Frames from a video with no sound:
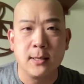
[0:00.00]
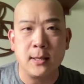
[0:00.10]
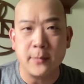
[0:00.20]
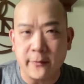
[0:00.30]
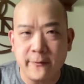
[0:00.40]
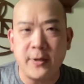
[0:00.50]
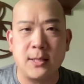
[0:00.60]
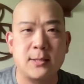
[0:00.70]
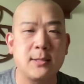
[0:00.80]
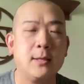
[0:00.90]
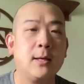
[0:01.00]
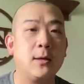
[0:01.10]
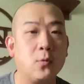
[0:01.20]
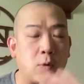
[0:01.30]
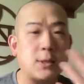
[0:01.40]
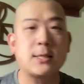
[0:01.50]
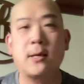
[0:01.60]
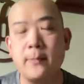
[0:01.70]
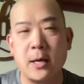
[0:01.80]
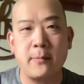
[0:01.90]
and my feet and the words that
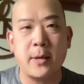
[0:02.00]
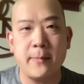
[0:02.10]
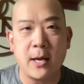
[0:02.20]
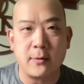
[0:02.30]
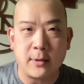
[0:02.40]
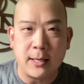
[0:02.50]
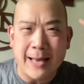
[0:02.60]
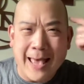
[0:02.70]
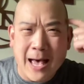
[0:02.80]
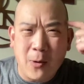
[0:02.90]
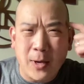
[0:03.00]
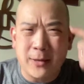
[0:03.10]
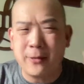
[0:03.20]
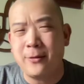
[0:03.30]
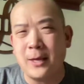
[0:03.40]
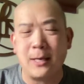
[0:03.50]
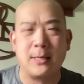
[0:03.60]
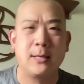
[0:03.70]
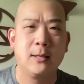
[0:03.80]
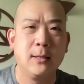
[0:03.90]
come out of my mouth and how I
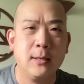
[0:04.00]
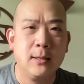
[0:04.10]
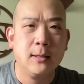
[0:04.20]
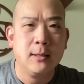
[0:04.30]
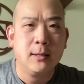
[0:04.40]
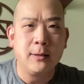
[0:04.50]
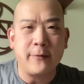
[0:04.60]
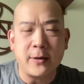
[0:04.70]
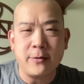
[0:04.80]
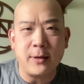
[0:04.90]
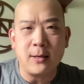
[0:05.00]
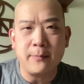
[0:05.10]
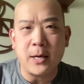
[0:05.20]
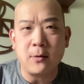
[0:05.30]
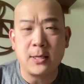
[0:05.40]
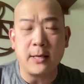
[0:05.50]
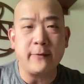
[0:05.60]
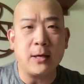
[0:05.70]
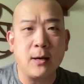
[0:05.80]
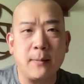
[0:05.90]
think if I think about
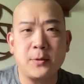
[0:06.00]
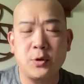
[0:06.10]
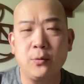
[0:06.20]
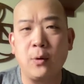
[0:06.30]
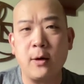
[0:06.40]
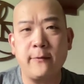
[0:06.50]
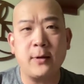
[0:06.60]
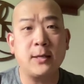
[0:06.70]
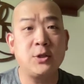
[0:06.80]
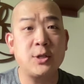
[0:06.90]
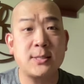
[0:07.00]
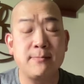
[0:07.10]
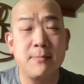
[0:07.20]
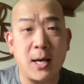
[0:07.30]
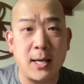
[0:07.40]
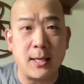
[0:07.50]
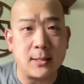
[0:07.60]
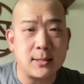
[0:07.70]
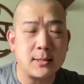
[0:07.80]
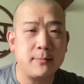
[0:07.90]
giving up too often, I just
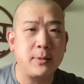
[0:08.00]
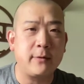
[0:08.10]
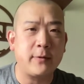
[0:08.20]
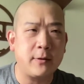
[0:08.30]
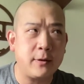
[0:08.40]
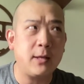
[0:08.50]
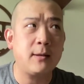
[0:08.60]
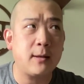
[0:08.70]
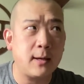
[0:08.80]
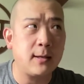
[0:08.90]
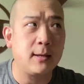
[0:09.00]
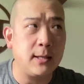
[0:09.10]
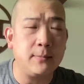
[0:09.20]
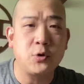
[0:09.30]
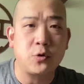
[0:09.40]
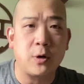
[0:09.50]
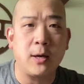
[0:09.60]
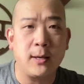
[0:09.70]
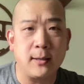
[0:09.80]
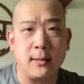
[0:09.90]
might. But if I think that I can keep
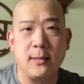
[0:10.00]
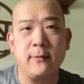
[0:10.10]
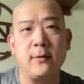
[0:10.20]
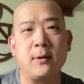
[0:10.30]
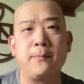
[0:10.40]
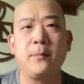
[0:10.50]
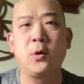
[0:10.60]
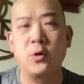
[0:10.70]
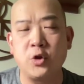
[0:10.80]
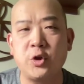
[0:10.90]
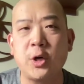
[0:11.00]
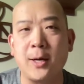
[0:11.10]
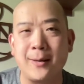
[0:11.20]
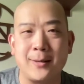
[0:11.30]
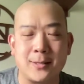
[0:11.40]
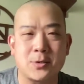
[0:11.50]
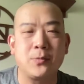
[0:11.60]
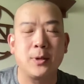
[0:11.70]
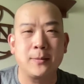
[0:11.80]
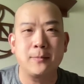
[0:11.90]
trying and give it a good shot, guess
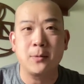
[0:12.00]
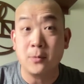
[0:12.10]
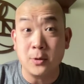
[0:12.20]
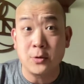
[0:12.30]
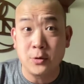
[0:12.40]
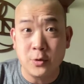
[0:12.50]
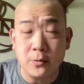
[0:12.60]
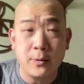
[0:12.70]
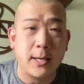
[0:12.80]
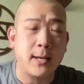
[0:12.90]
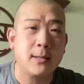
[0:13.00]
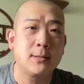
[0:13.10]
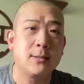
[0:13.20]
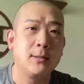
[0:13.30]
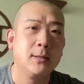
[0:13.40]
what? I'm going to do that.